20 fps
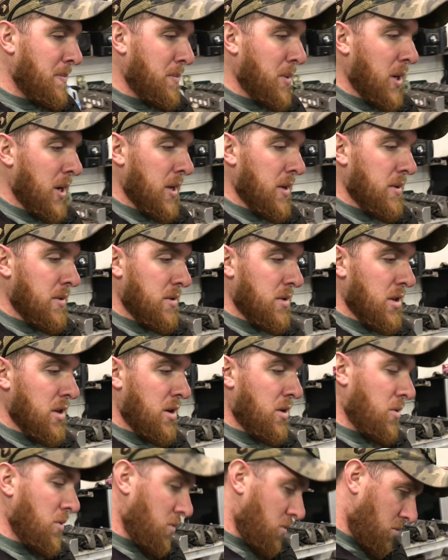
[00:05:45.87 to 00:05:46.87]
But you
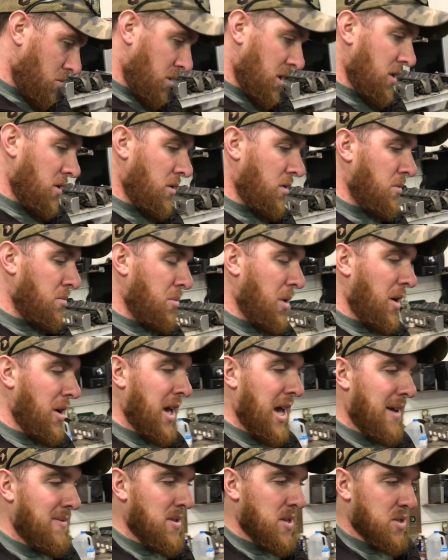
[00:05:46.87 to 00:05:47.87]
know, he'll
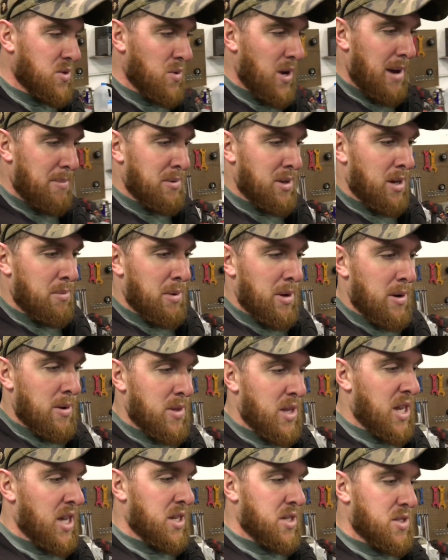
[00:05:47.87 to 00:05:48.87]
probably have this wrapped up here
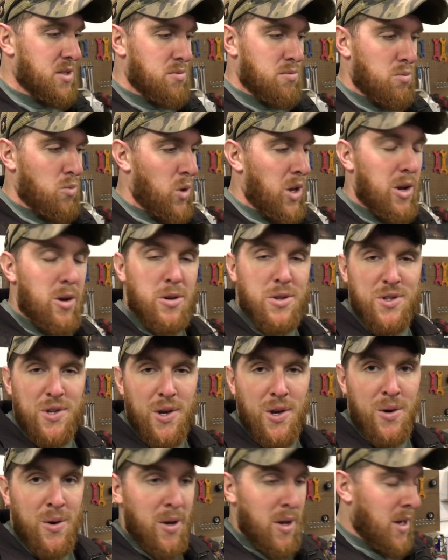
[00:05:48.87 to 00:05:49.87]
in the next week or
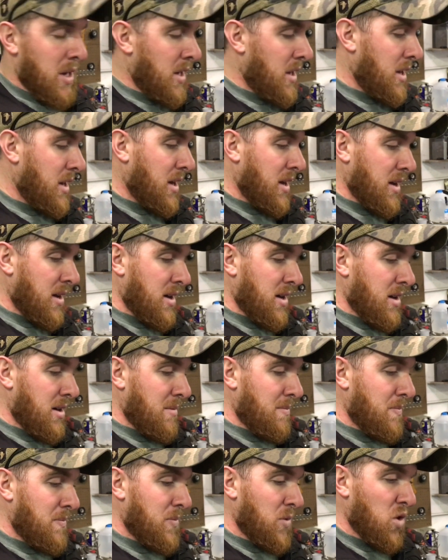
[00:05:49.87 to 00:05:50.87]
so,
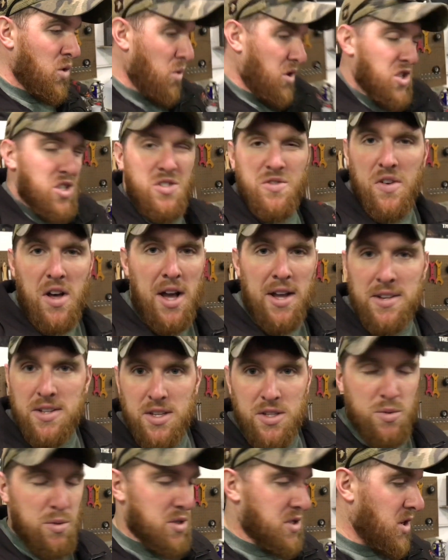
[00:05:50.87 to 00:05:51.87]
which is fine
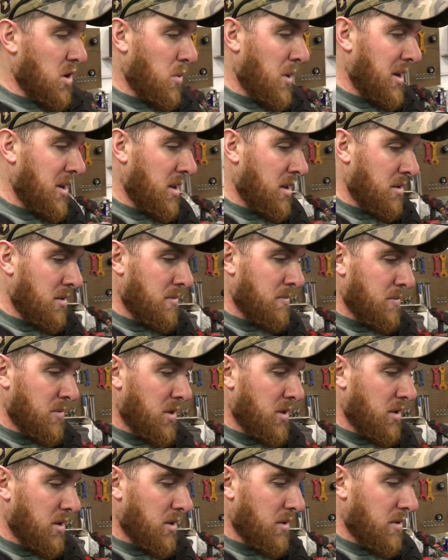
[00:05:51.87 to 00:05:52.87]
because we're still waiting on
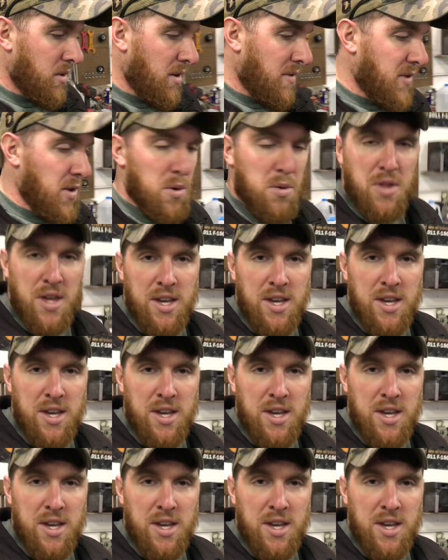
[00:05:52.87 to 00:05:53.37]
a few